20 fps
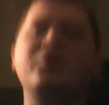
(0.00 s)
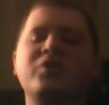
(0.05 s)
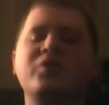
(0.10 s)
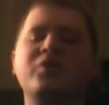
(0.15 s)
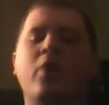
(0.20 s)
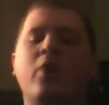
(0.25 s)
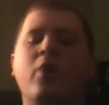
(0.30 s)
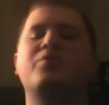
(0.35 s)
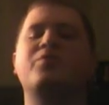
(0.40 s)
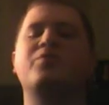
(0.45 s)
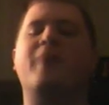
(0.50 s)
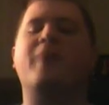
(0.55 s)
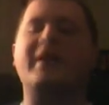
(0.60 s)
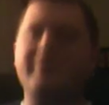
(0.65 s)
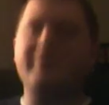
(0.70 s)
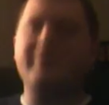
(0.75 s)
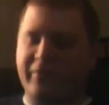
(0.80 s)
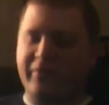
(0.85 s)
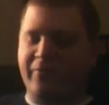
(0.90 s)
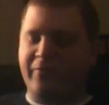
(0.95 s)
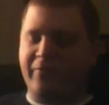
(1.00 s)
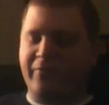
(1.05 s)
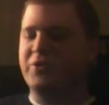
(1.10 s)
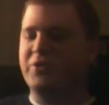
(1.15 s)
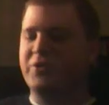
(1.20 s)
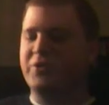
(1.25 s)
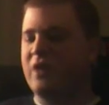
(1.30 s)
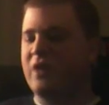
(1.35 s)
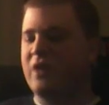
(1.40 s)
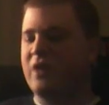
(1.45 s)
always reminds me of the first
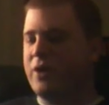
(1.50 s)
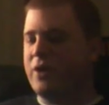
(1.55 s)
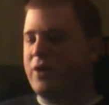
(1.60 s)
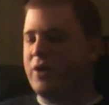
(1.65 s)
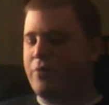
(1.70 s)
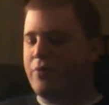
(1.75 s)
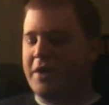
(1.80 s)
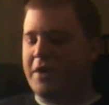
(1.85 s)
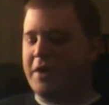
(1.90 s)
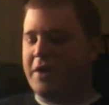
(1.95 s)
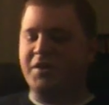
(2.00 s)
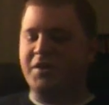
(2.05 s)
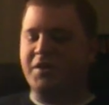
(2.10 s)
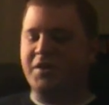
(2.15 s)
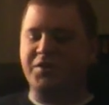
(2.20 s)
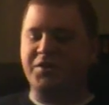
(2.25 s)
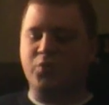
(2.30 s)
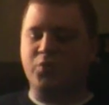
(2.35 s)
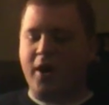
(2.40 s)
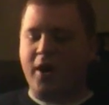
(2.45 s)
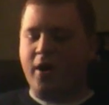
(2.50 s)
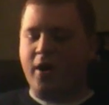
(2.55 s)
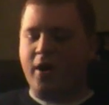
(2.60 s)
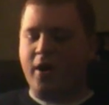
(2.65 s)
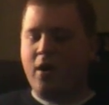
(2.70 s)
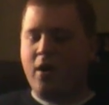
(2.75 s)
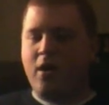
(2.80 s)
Celebrity Apprentice where